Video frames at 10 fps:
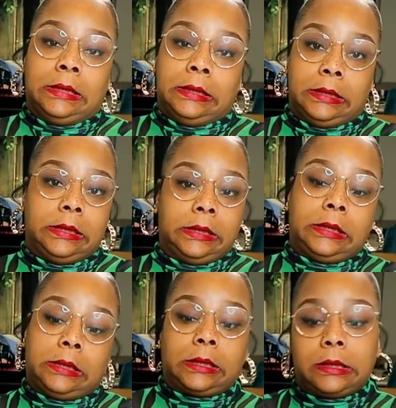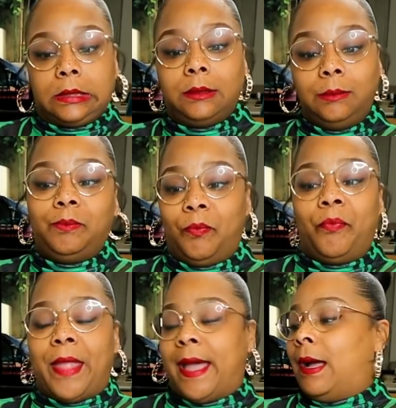Whew.
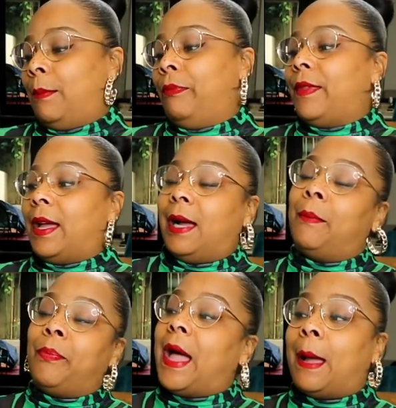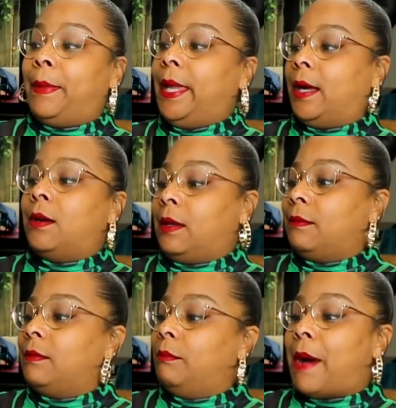Now, I'm, I'm not big on
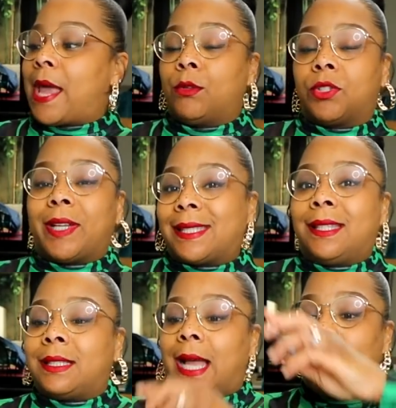bottled dressings.